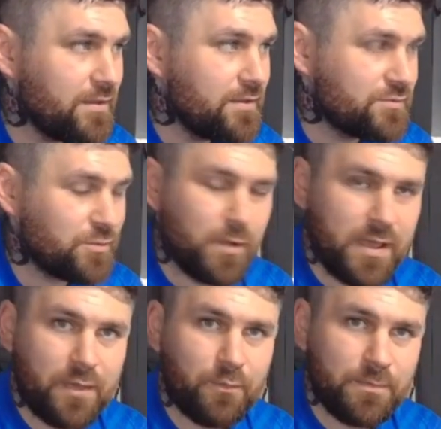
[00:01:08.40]
to
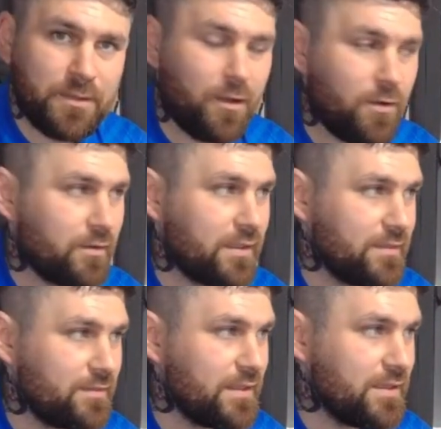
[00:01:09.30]
where we belong
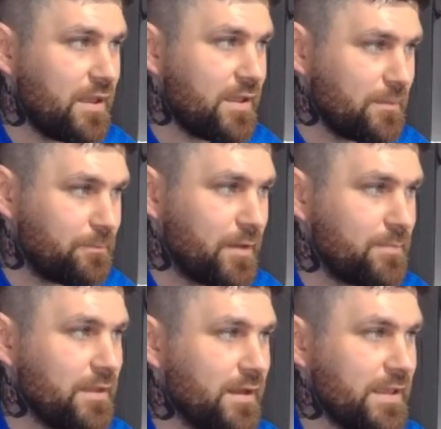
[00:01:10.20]
in the
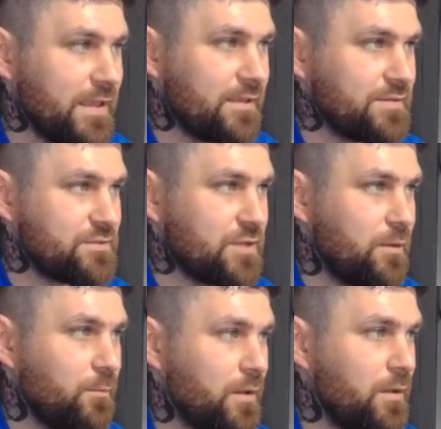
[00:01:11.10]
Premier League.
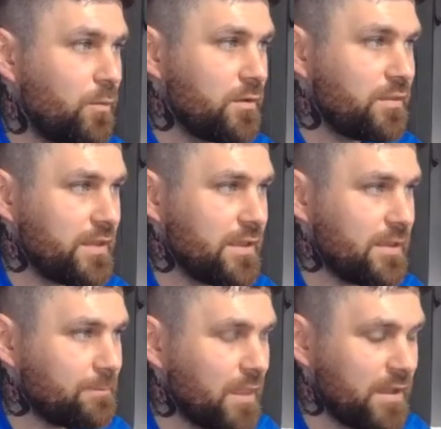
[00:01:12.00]
So one of the
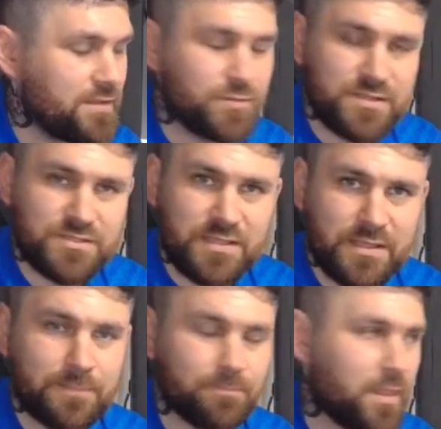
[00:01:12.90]

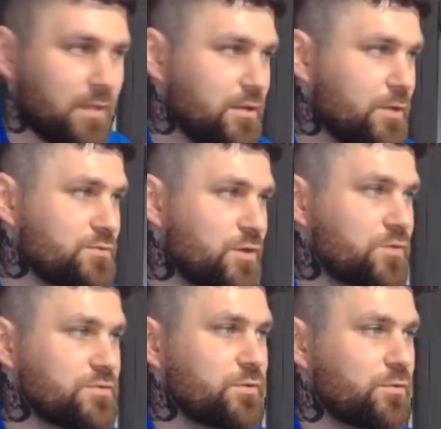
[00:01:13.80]
interesting news
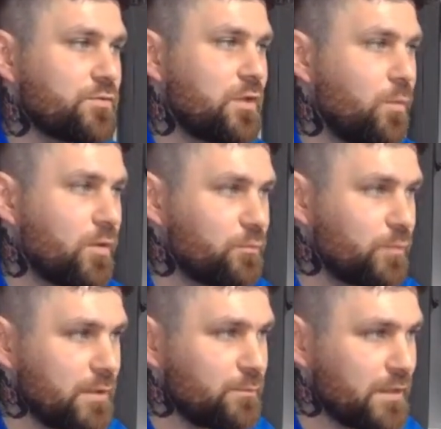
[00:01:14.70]
articles that I want to
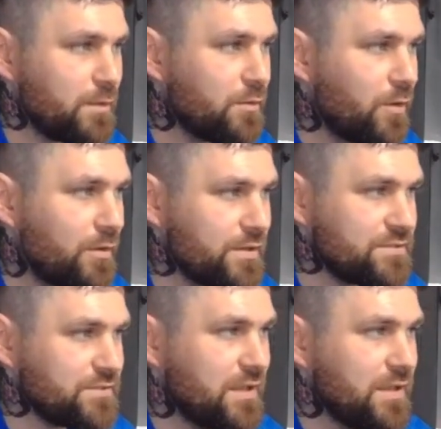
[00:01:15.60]
read with you
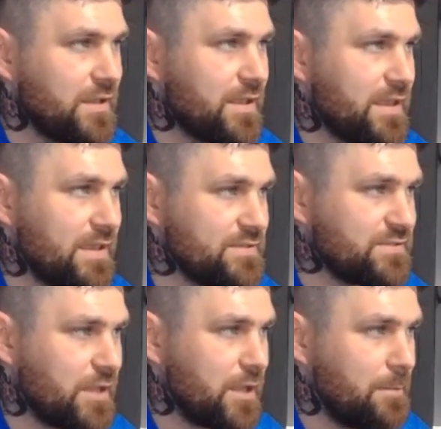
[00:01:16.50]
guys is
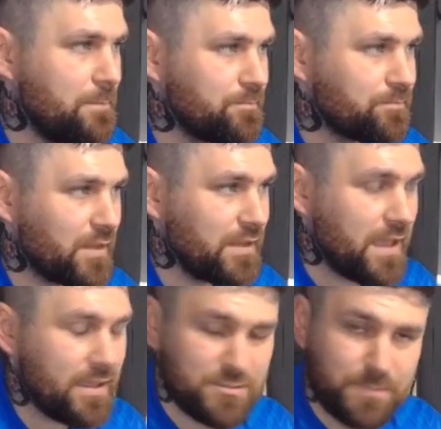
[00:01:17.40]

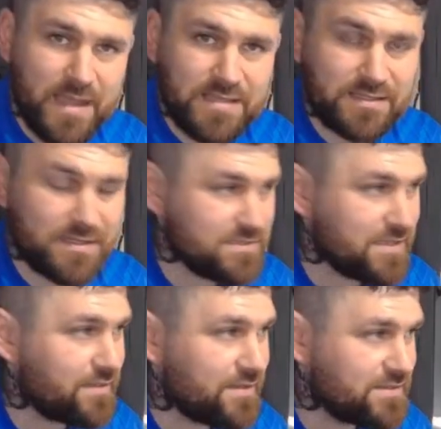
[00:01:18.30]
he's basically
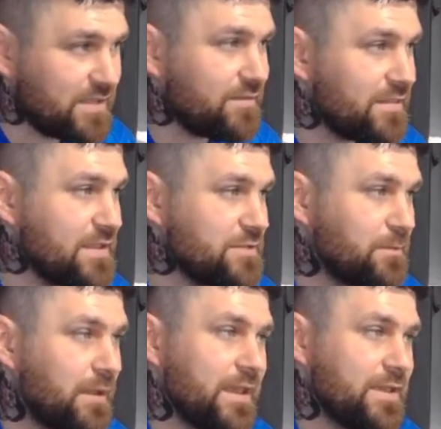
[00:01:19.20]
said that he's giving these
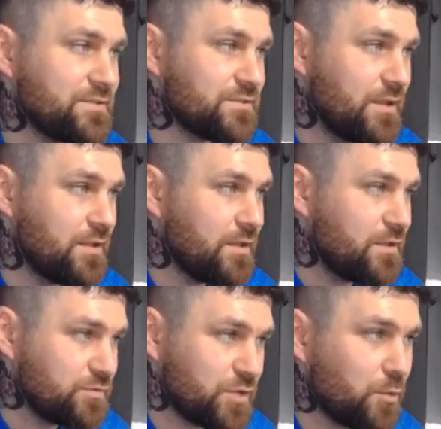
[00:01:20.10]
players
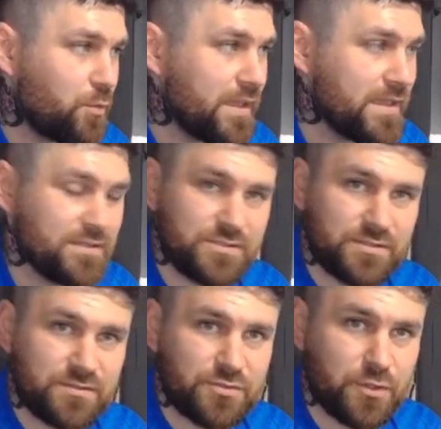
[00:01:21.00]
2 weeks
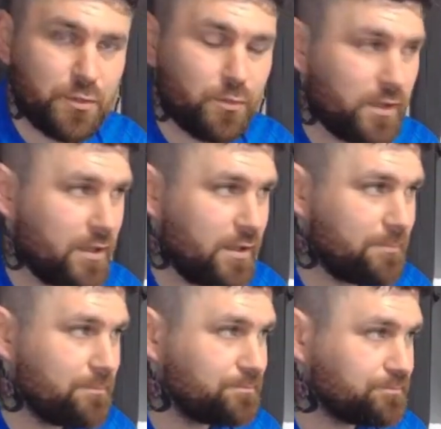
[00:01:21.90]
to
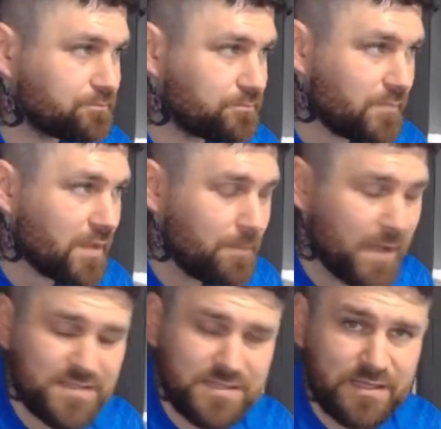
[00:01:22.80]

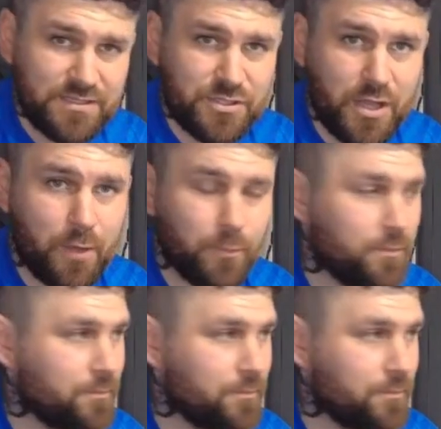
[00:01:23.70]
basically show